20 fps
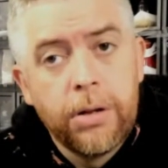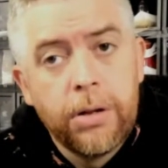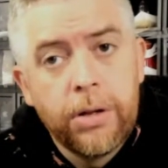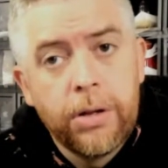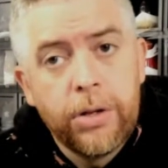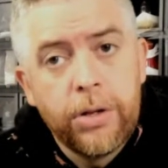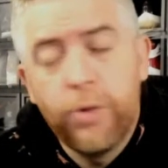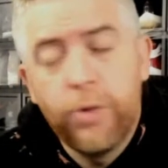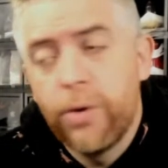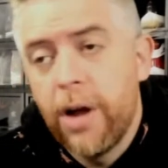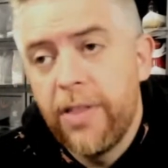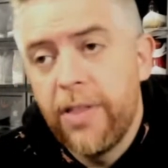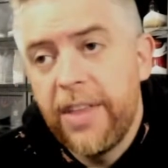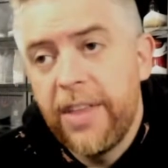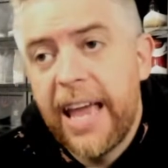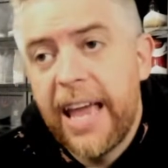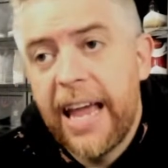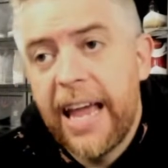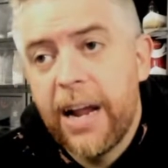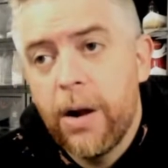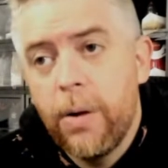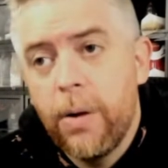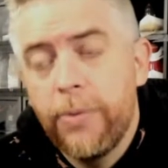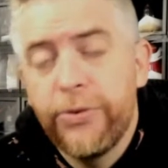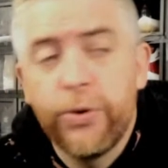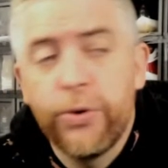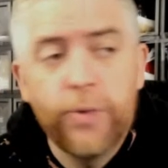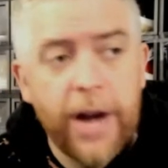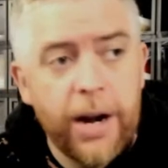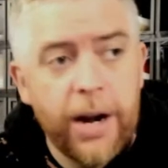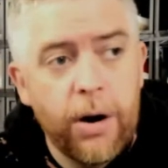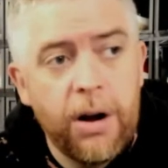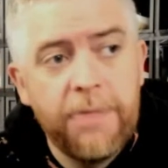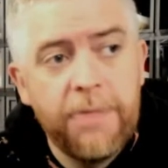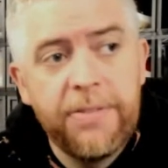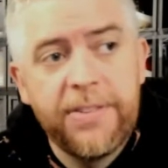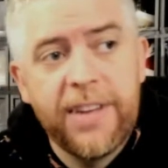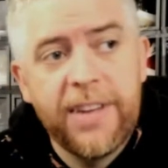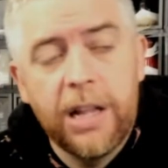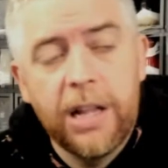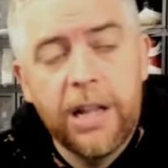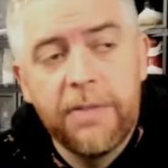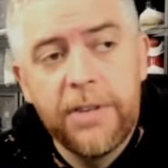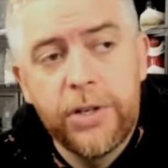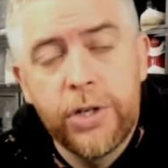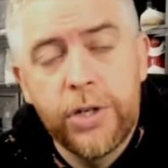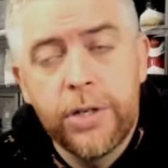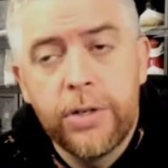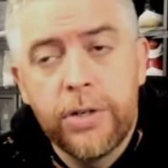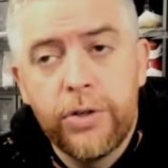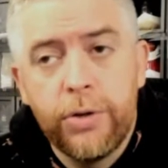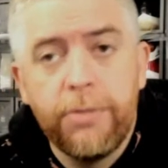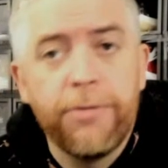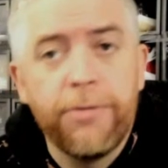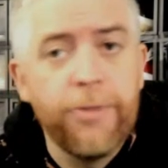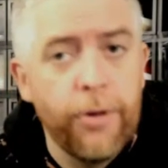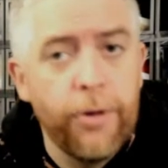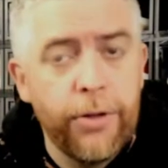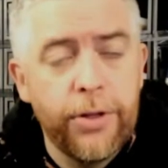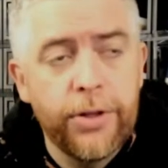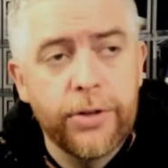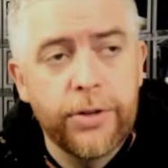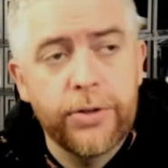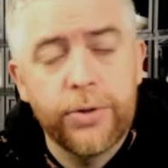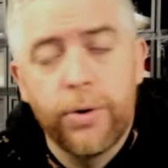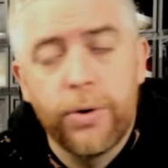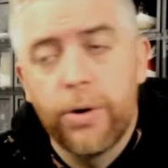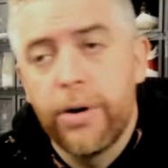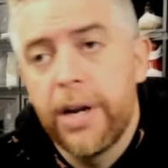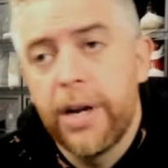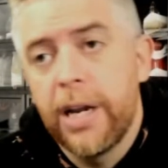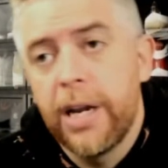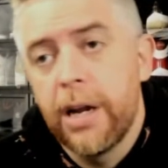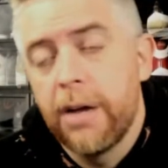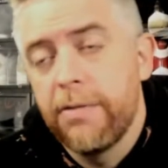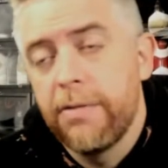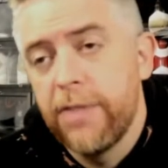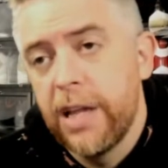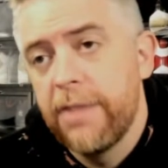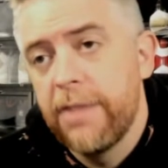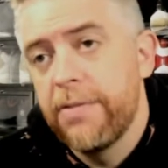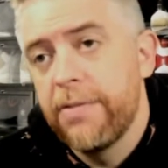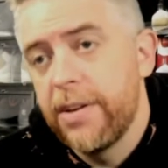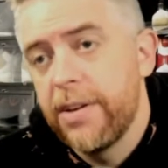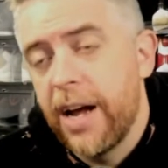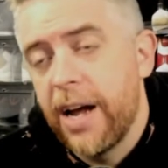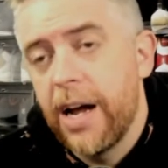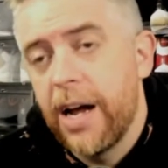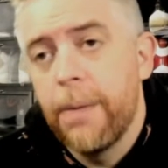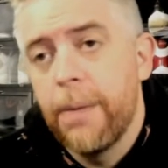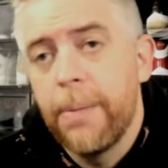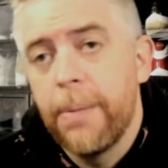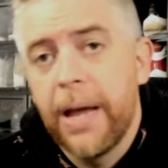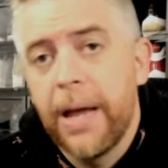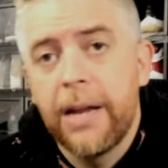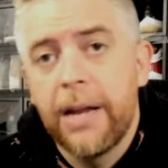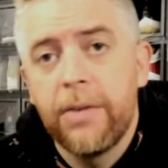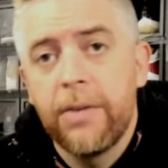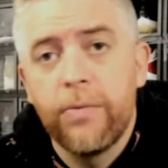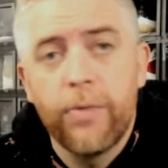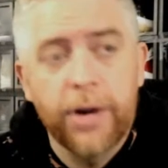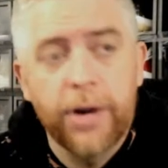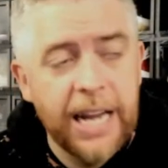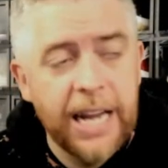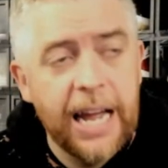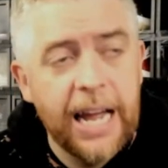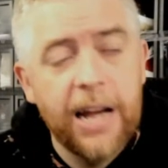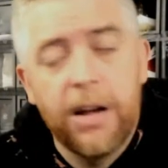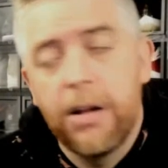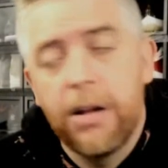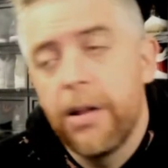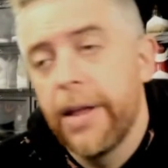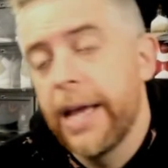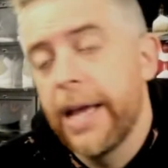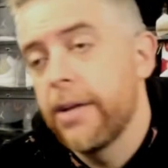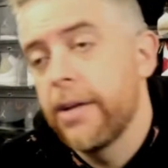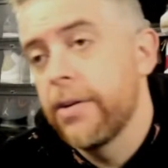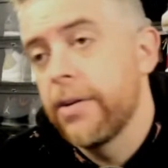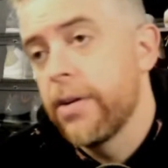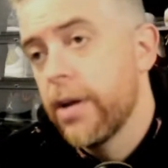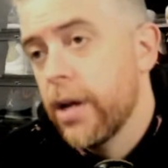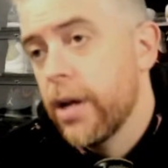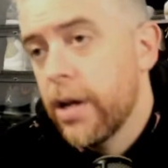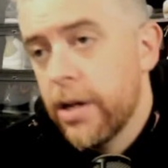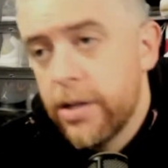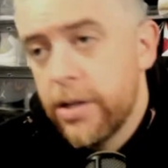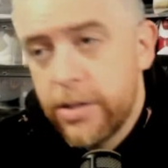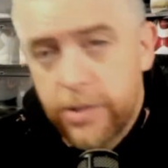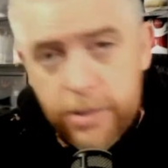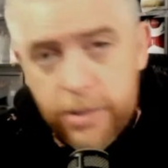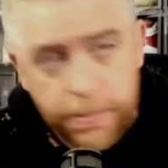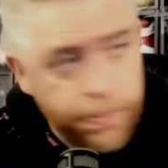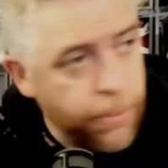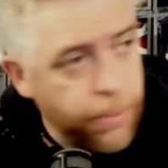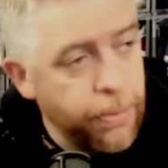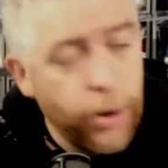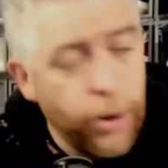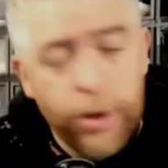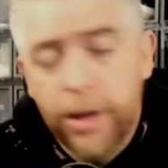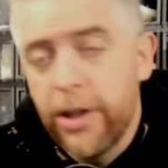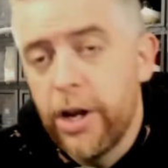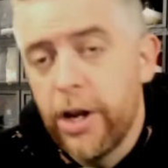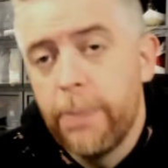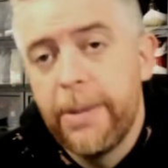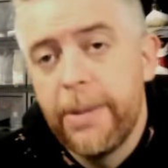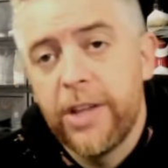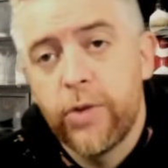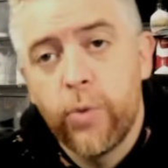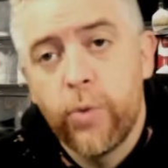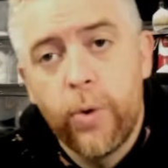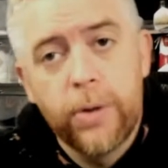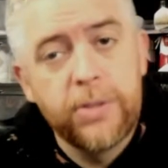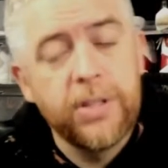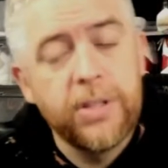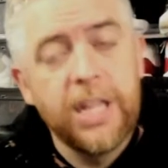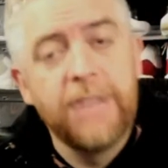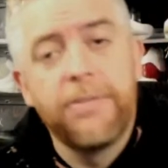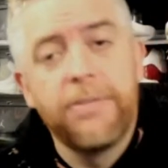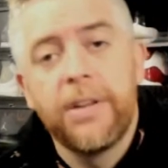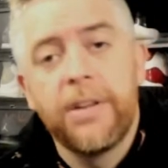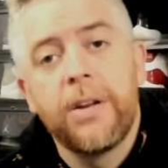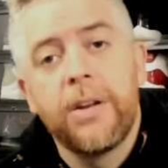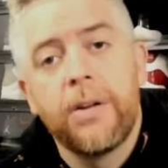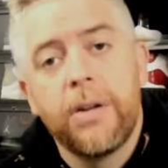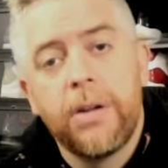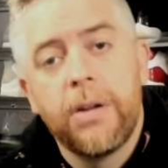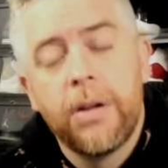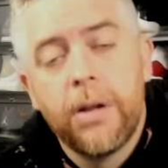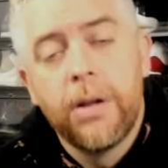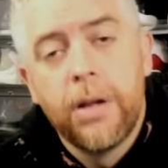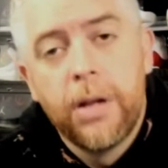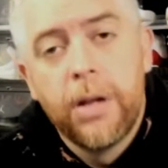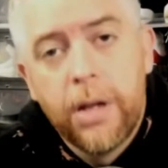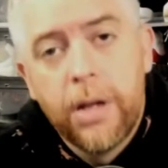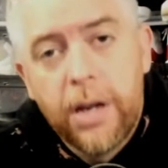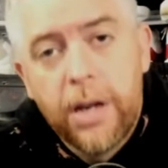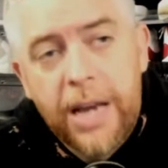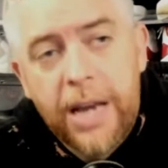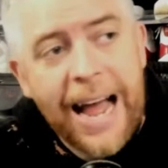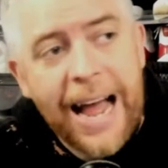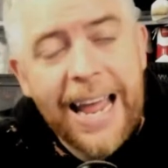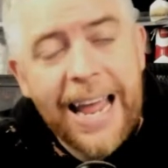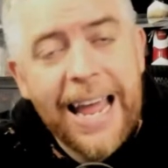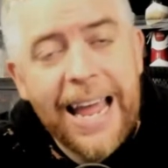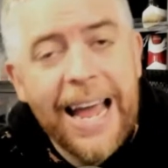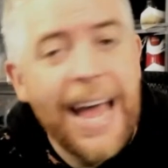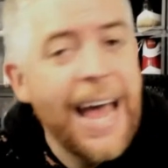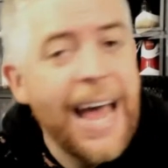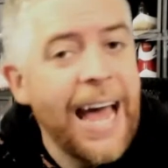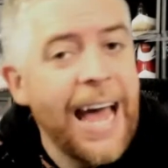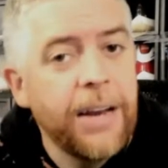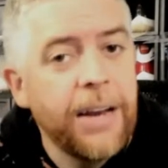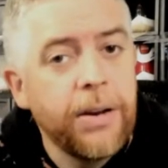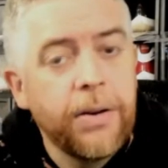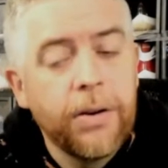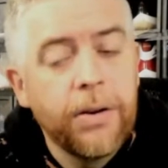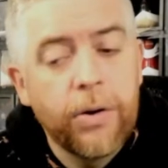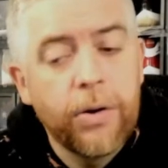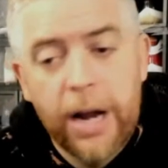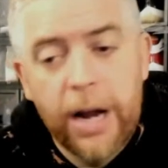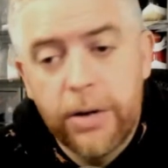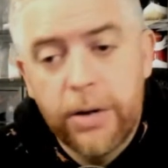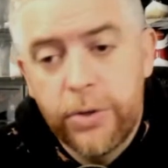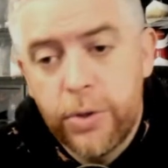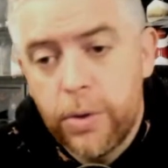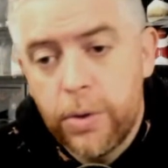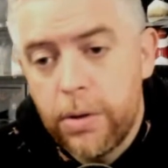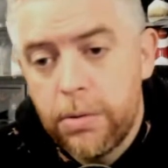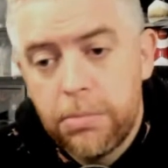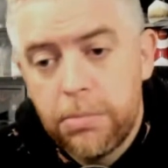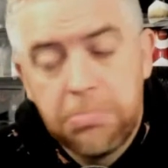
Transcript: you run the angle to write her off of television to further the story of Liv and Dom and Raquel and to promote a little bit towards Liv and Nia at Crown Jewel.